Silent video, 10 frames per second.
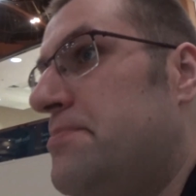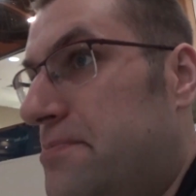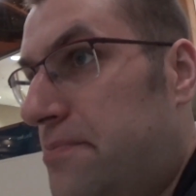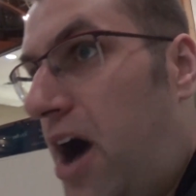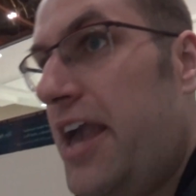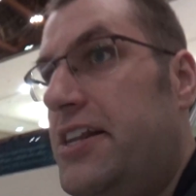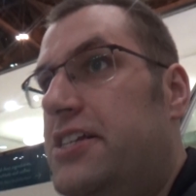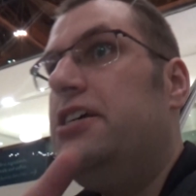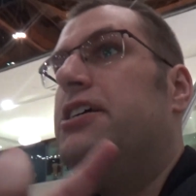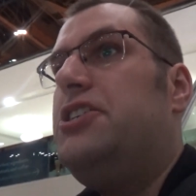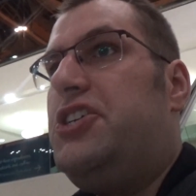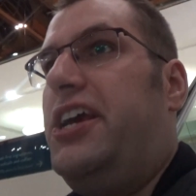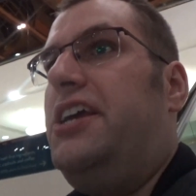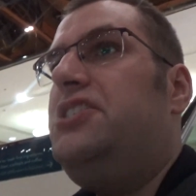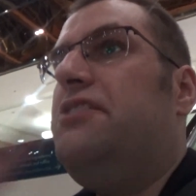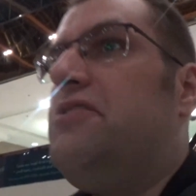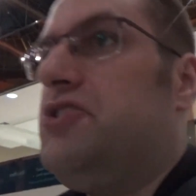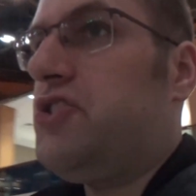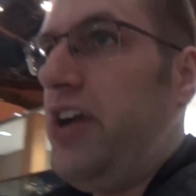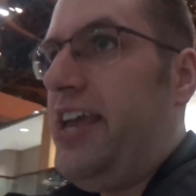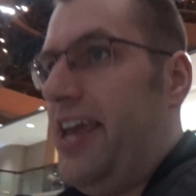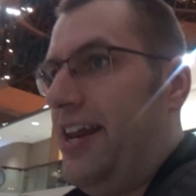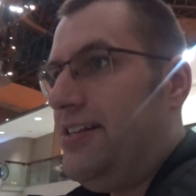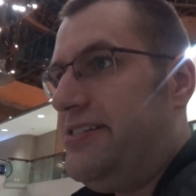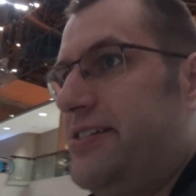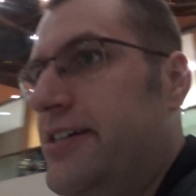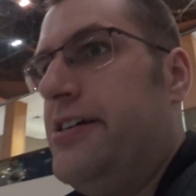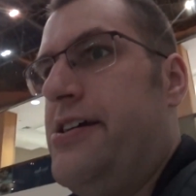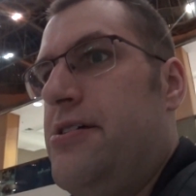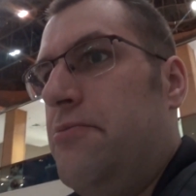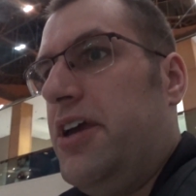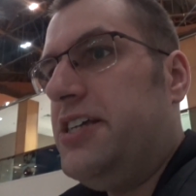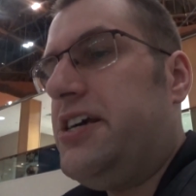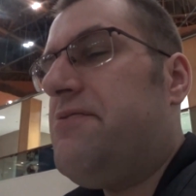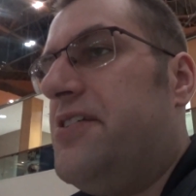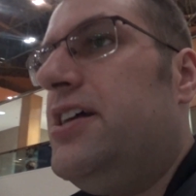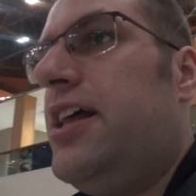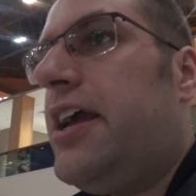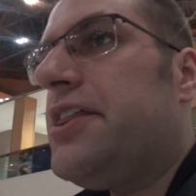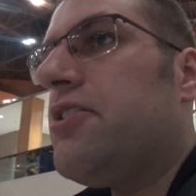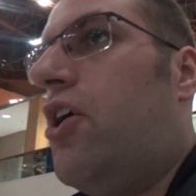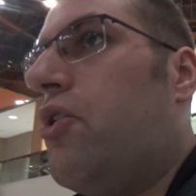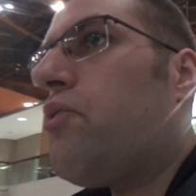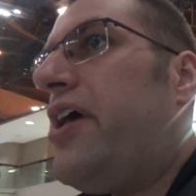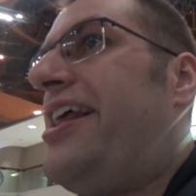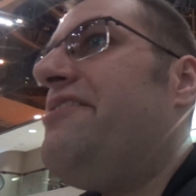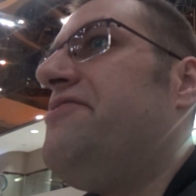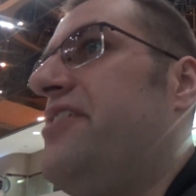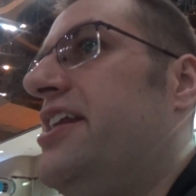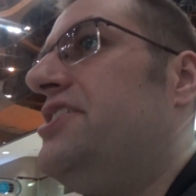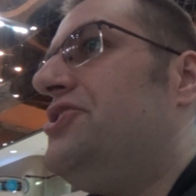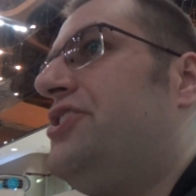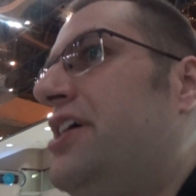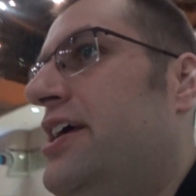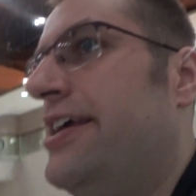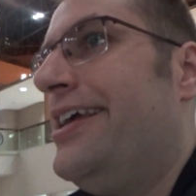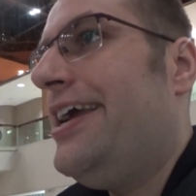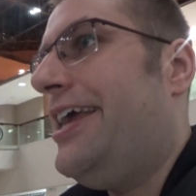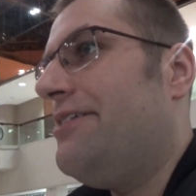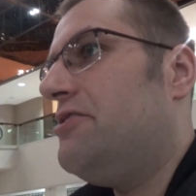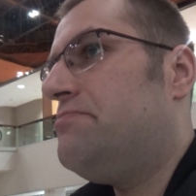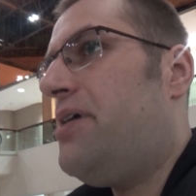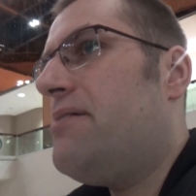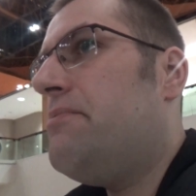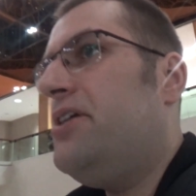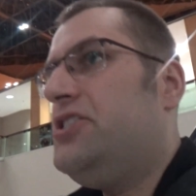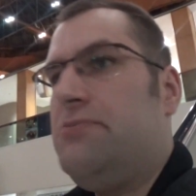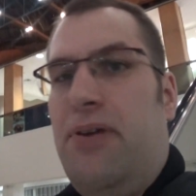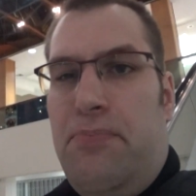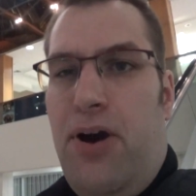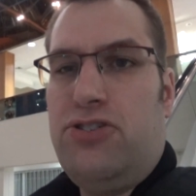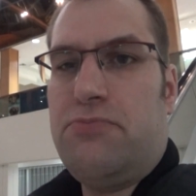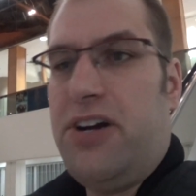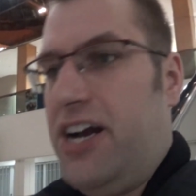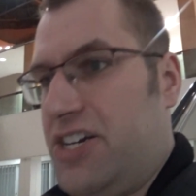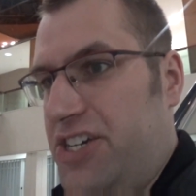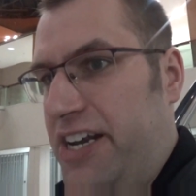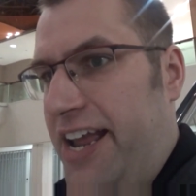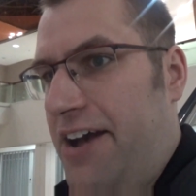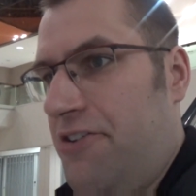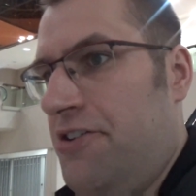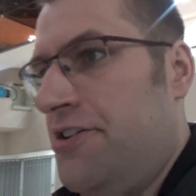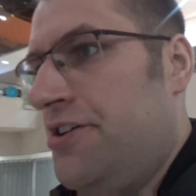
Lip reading: might change if the strike ends, because I feel like they're already finished, and it would probably just be post-production now.